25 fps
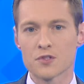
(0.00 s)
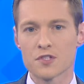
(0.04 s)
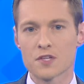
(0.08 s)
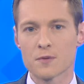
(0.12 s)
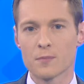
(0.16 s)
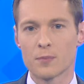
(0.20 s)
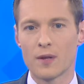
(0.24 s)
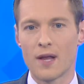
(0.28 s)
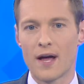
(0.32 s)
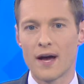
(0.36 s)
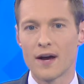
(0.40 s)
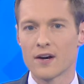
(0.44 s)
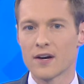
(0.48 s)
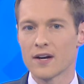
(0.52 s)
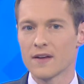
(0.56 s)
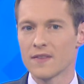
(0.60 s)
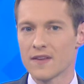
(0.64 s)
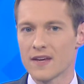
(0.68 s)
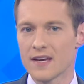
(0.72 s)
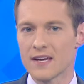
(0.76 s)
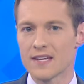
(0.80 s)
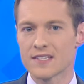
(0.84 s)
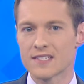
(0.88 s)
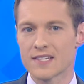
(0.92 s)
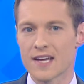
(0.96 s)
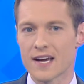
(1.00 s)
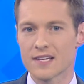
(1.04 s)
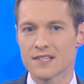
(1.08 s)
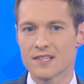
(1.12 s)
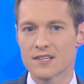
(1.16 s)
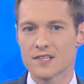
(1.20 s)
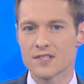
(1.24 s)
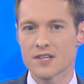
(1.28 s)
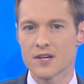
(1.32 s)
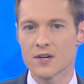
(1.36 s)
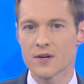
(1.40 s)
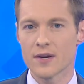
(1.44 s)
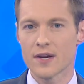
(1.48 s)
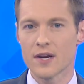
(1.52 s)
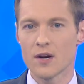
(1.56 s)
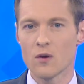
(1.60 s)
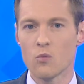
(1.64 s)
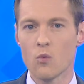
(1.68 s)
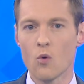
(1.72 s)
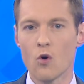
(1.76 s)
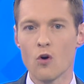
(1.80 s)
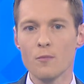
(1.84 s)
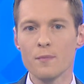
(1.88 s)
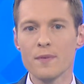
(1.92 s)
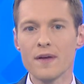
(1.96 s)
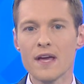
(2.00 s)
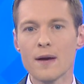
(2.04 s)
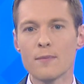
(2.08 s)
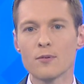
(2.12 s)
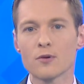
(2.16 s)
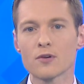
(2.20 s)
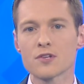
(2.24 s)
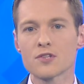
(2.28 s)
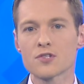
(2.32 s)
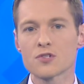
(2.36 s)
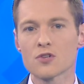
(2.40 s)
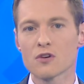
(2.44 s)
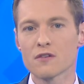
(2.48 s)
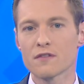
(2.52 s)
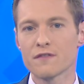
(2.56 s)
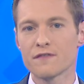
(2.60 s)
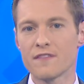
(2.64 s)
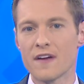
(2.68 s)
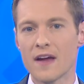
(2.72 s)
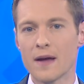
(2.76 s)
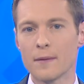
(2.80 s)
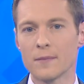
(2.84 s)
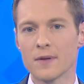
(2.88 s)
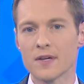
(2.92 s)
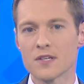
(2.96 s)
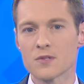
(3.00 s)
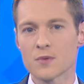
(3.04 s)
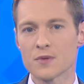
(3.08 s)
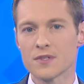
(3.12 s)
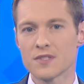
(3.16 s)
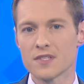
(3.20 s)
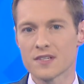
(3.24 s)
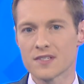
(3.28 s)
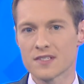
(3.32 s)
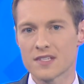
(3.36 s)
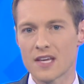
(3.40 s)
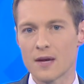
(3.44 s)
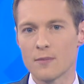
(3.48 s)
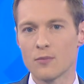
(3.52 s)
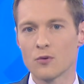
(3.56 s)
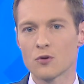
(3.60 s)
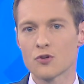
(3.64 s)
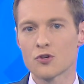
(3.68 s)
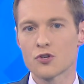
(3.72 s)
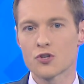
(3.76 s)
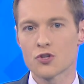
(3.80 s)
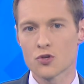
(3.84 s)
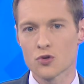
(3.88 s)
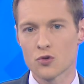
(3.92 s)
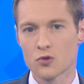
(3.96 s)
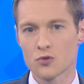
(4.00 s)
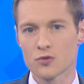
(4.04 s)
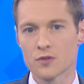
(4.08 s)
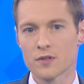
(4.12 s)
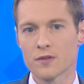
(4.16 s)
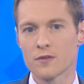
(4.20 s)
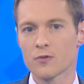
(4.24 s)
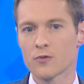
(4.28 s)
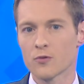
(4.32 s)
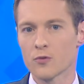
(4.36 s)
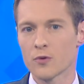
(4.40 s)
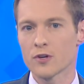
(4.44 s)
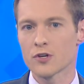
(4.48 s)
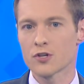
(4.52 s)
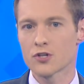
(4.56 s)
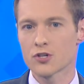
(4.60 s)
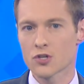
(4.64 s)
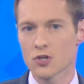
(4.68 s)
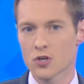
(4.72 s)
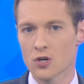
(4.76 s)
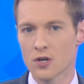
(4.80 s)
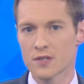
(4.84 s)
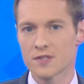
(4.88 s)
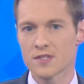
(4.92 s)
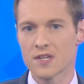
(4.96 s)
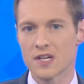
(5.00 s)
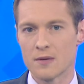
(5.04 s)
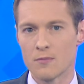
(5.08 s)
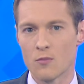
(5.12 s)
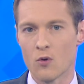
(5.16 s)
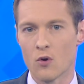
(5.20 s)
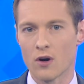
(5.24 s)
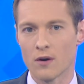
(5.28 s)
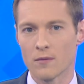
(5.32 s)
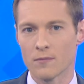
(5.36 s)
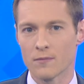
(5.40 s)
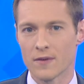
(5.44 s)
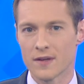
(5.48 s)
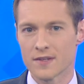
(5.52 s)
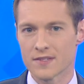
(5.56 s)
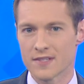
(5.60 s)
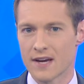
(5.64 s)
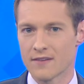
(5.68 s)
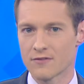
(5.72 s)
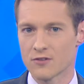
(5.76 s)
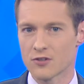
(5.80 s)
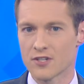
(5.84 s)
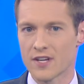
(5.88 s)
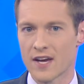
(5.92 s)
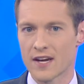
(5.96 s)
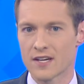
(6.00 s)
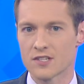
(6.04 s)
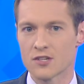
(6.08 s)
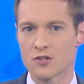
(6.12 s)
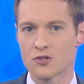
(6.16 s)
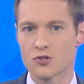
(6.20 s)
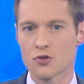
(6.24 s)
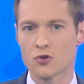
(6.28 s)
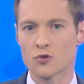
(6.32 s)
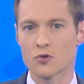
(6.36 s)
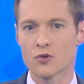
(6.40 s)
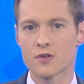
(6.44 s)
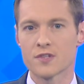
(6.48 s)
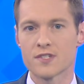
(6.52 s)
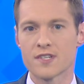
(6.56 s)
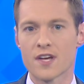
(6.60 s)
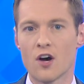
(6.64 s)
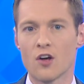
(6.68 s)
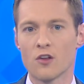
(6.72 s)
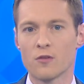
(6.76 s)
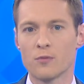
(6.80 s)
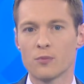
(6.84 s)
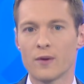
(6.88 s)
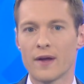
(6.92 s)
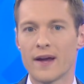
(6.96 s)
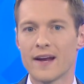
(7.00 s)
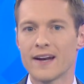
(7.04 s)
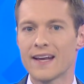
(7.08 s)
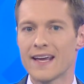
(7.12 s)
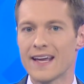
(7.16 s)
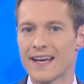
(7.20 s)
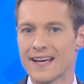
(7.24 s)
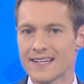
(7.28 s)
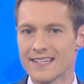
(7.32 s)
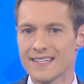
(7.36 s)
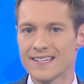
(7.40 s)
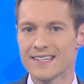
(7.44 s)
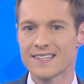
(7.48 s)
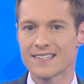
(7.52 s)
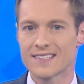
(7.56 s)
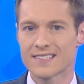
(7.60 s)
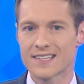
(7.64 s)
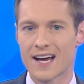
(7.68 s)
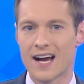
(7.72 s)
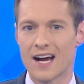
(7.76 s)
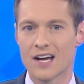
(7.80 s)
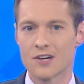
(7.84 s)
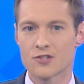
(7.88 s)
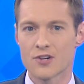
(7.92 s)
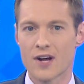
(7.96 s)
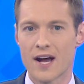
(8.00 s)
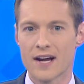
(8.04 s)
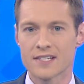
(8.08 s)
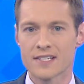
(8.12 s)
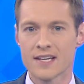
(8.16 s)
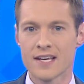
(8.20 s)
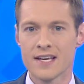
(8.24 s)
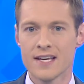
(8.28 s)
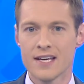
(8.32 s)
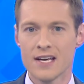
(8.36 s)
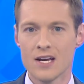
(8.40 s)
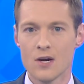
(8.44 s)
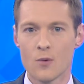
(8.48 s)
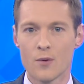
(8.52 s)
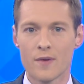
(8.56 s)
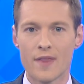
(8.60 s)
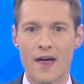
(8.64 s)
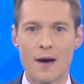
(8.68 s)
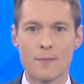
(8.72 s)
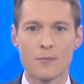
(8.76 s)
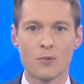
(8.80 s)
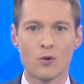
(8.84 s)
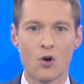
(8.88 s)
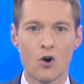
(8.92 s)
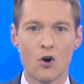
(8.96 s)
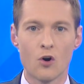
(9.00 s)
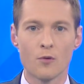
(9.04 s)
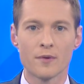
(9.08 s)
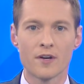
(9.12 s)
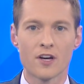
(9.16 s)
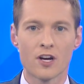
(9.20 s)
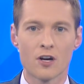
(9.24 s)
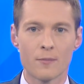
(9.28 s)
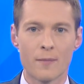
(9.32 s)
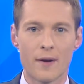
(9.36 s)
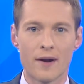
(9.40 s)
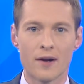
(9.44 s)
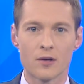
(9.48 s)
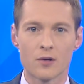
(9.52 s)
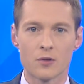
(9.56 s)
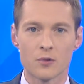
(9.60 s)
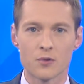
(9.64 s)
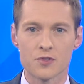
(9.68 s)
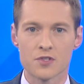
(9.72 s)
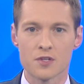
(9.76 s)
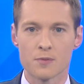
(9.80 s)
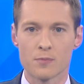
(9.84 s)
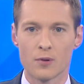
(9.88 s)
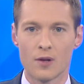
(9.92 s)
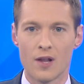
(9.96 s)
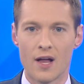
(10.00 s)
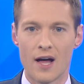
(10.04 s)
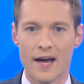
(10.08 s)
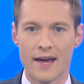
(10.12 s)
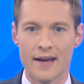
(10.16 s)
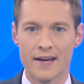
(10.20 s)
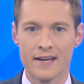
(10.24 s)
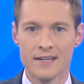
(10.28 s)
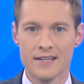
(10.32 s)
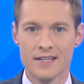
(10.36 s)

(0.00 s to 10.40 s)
supplier in the East Texas area won't be able to serve families with disabled children through insurance anymore. That's after Texas Children's Health Plan ended its contract with Apple Home Care Medical Supply.